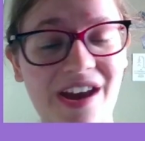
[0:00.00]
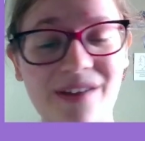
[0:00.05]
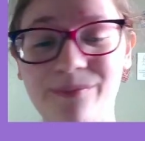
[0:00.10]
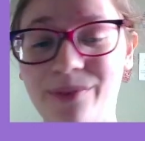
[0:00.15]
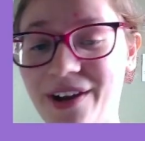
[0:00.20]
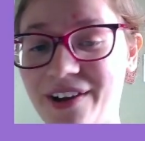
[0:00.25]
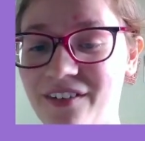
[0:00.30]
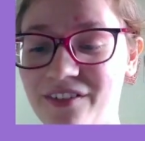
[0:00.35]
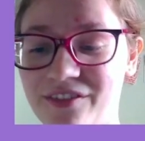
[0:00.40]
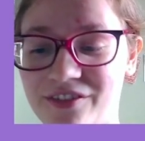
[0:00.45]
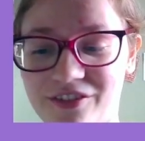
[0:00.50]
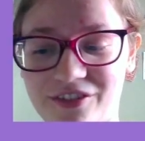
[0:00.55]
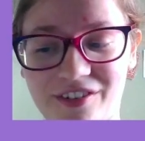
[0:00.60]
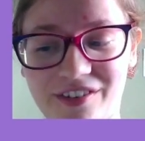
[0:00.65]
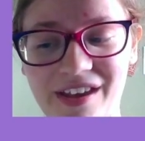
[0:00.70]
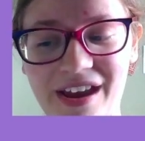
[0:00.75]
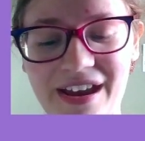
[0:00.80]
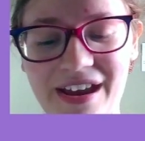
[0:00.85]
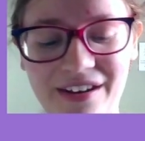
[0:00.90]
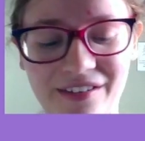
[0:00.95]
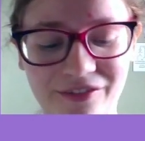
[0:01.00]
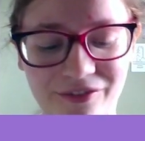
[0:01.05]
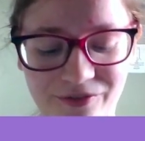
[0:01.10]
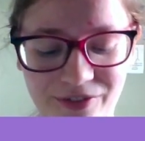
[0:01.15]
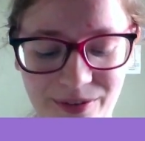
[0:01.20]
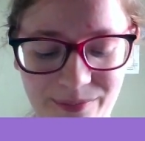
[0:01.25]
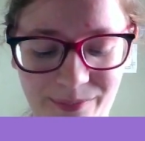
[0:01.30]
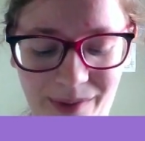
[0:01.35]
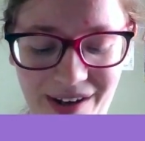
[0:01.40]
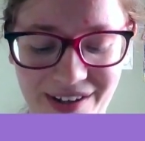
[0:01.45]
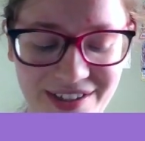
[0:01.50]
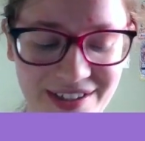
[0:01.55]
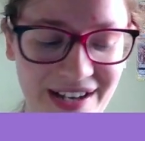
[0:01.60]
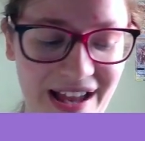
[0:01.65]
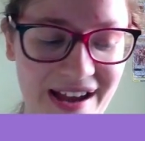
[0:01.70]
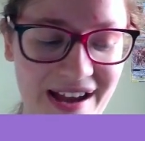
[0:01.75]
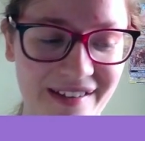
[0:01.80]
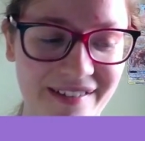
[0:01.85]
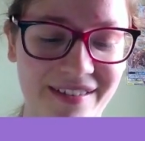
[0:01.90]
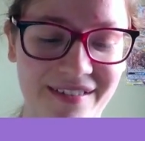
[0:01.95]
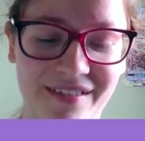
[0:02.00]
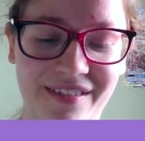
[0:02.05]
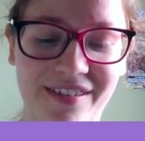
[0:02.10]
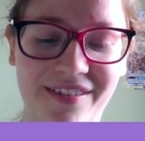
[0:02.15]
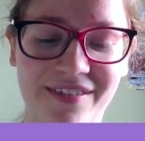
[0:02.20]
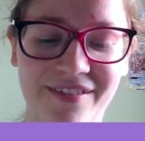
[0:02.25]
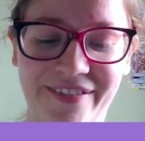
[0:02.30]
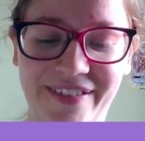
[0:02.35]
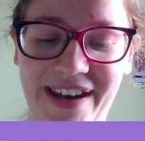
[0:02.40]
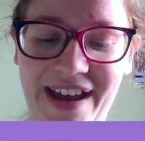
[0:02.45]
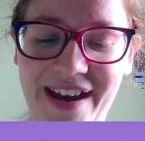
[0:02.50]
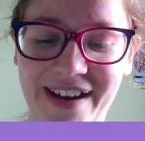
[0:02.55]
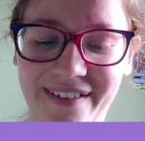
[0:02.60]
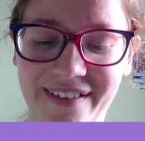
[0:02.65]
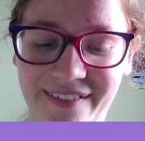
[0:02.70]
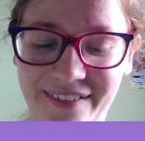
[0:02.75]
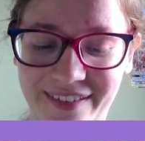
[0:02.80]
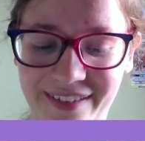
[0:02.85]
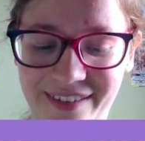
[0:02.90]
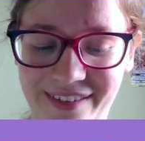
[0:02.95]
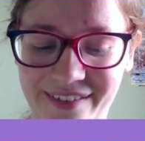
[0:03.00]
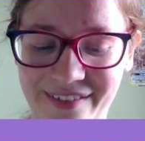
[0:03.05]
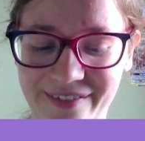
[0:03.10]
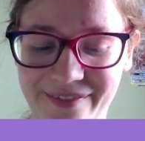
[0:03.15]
by 110 for Munchlax and Snorlax.